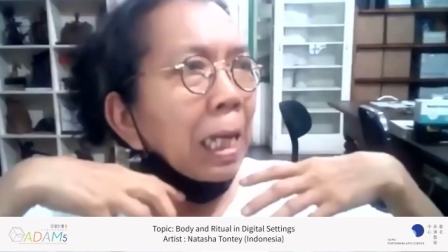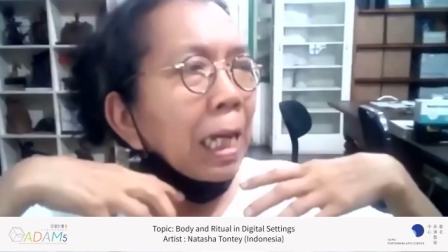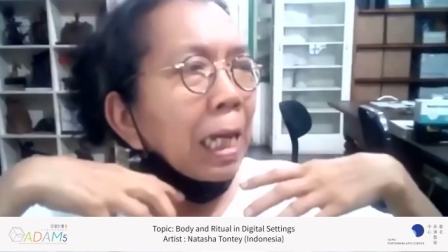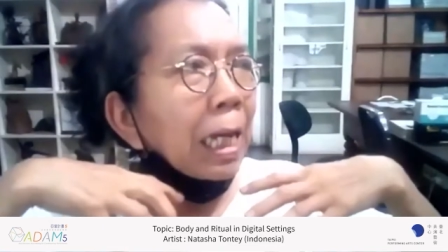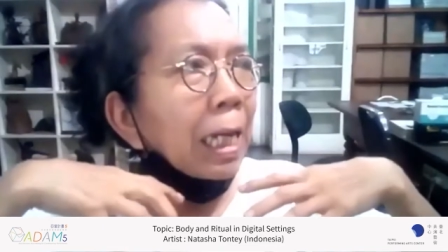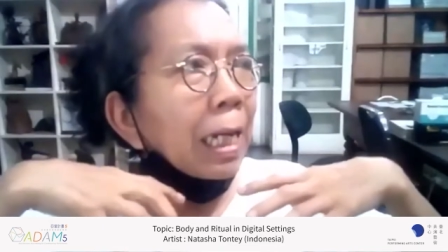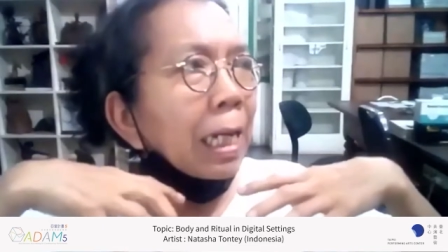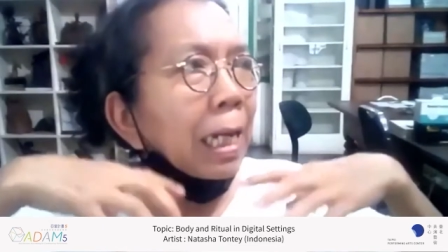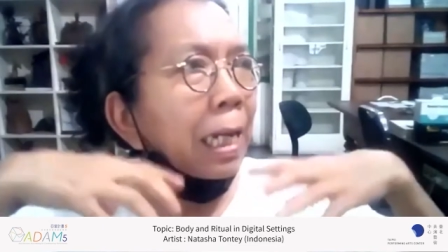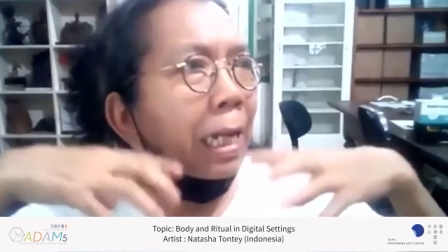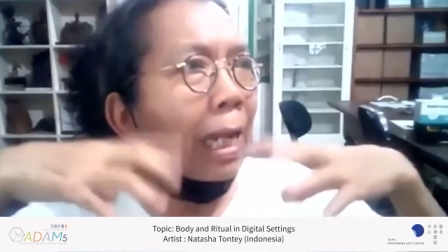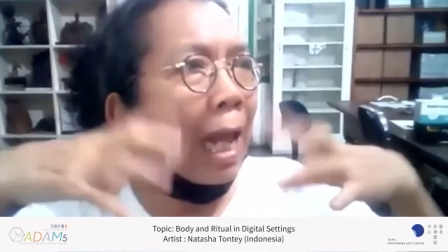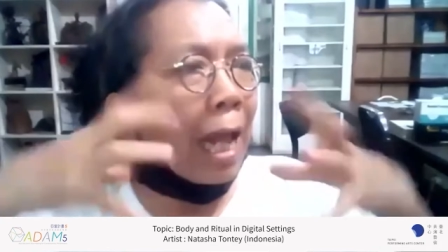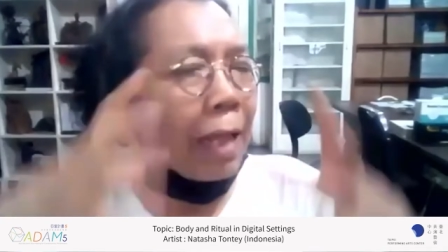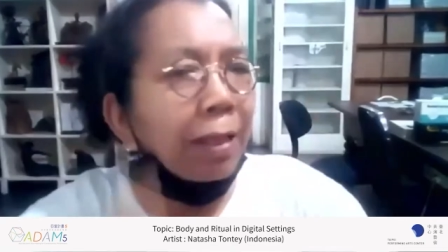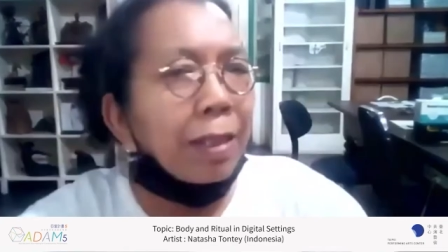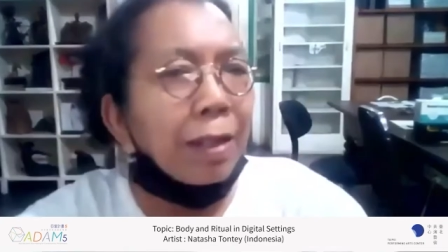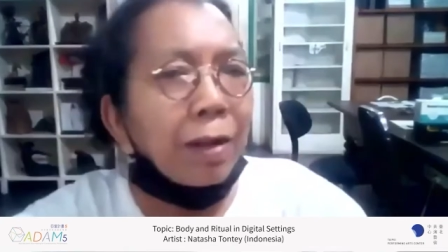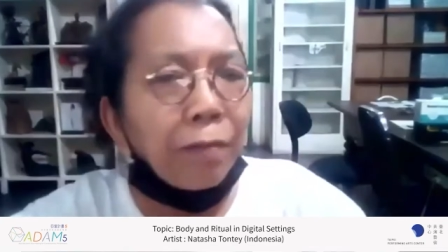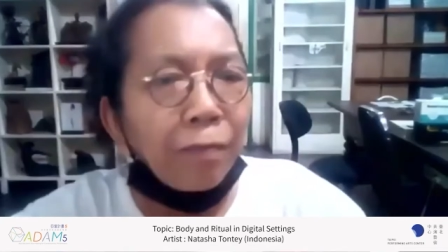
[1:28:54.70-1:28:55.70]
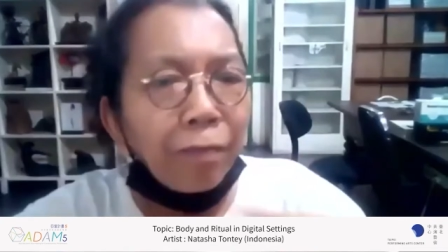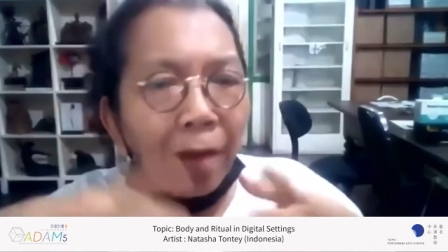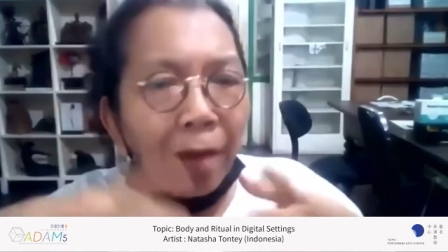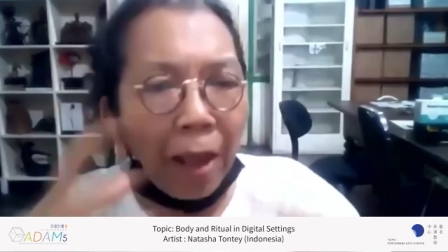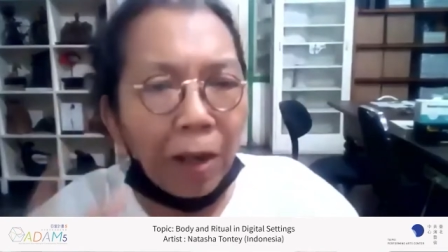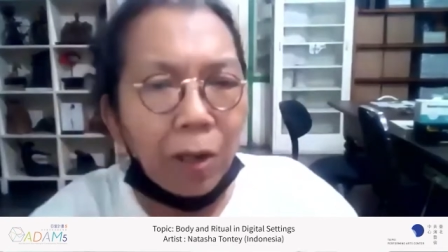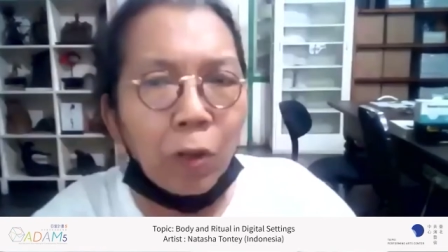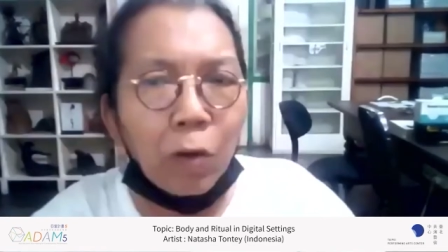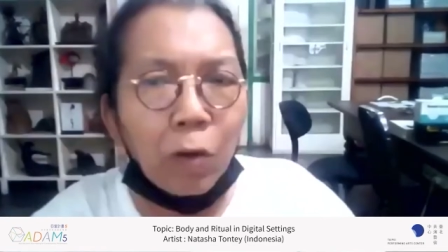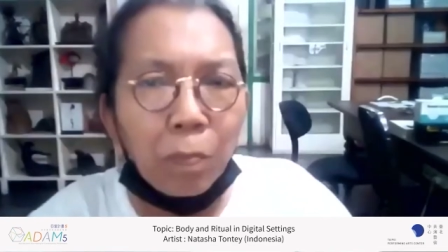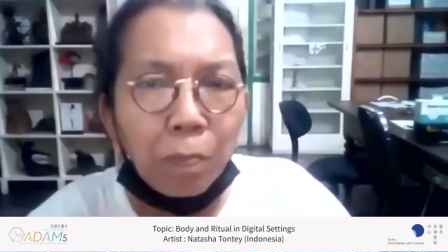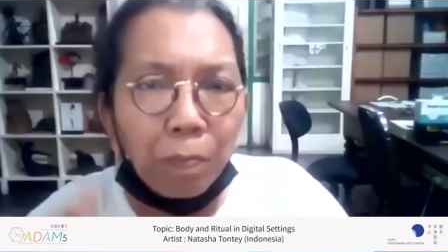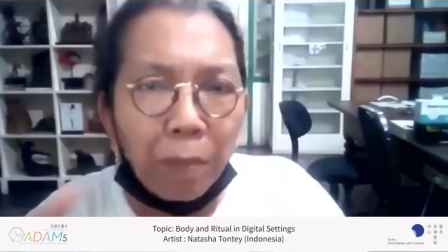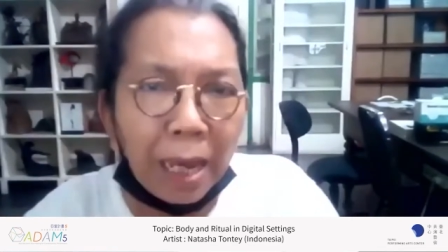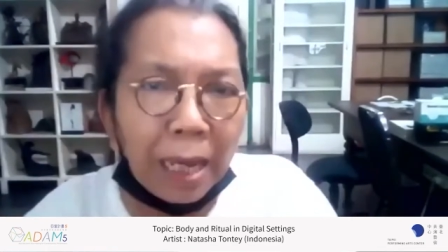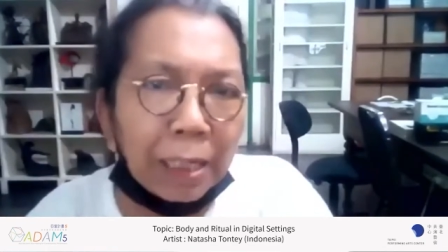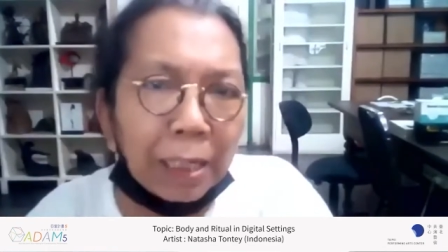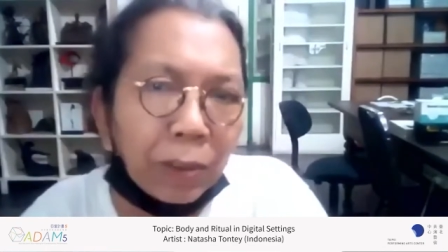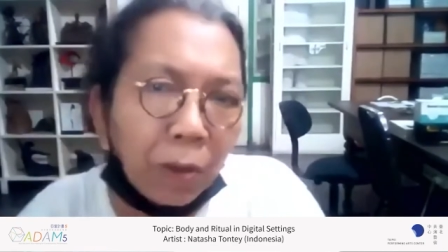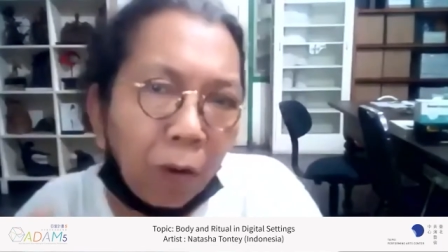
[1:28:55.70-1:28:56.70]
another value
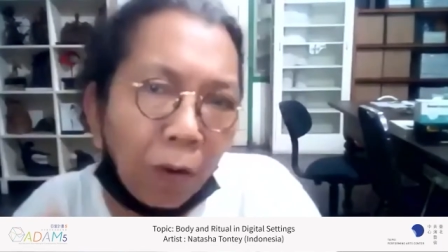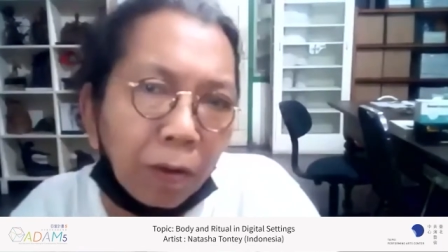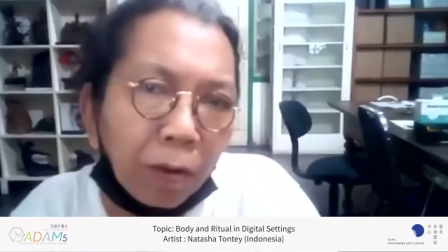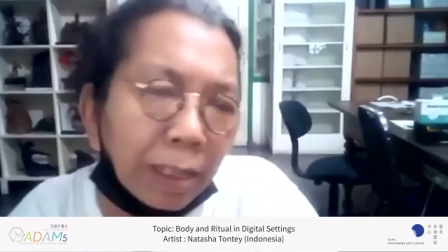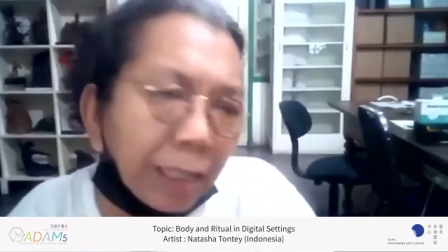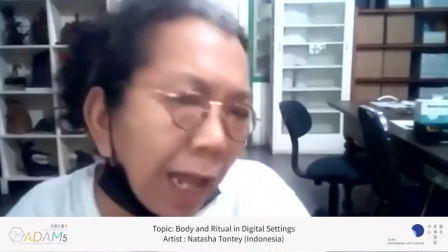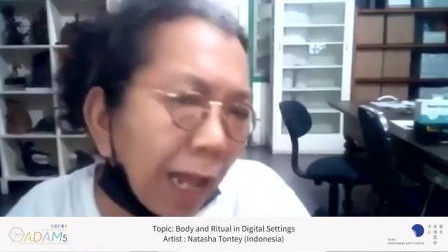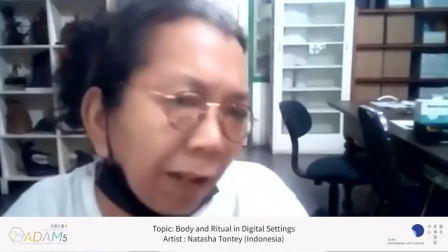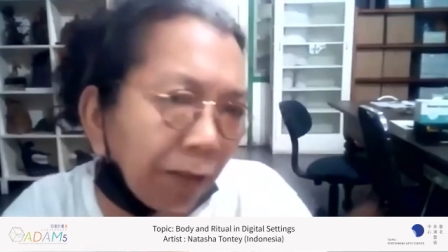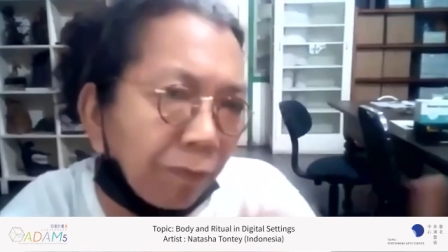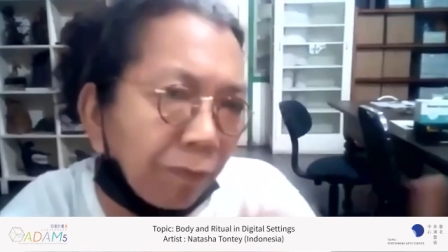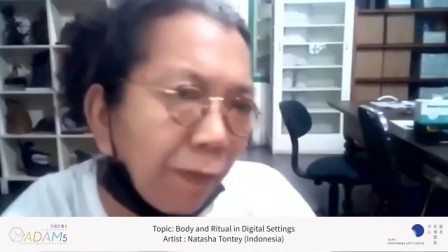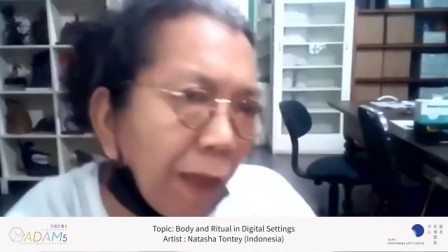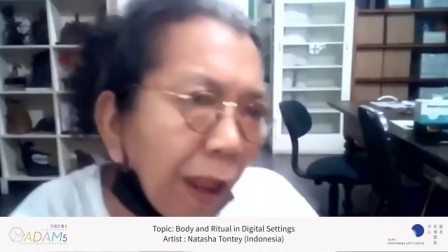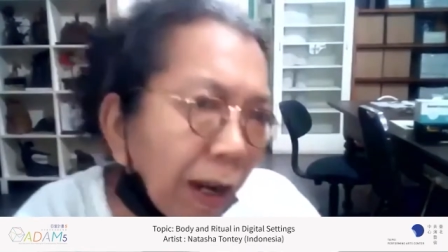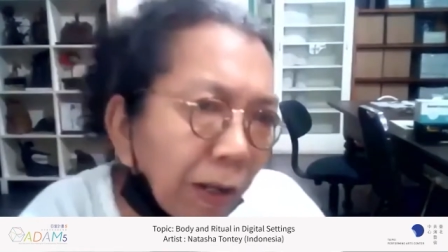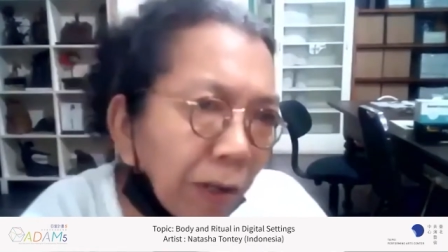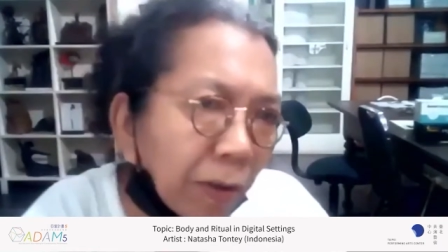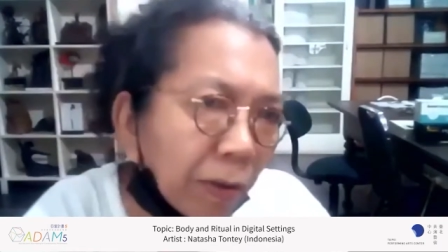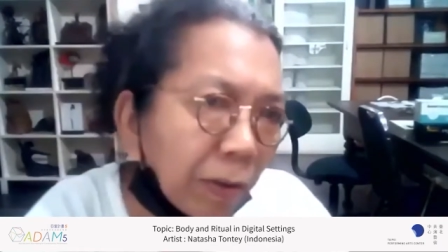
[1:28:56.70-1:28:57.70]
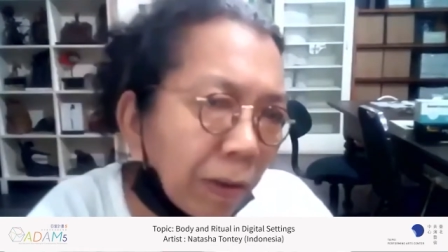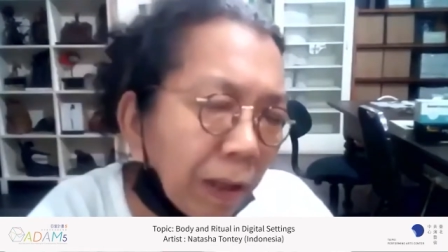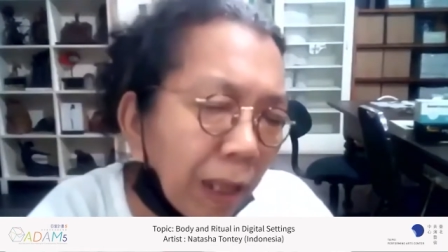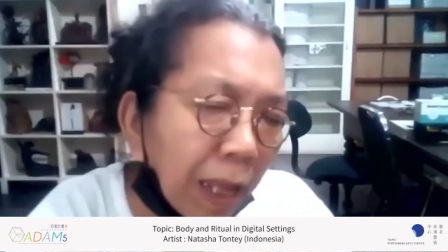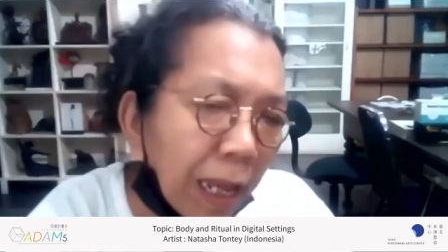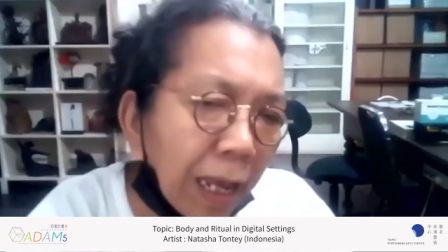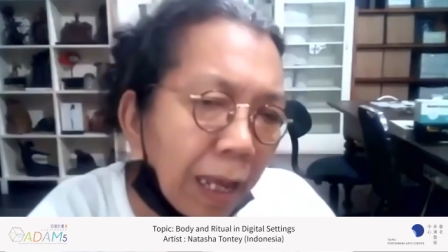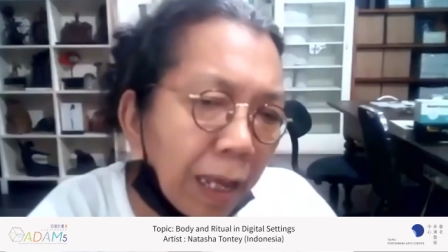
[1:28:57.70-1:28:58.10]
based on that value.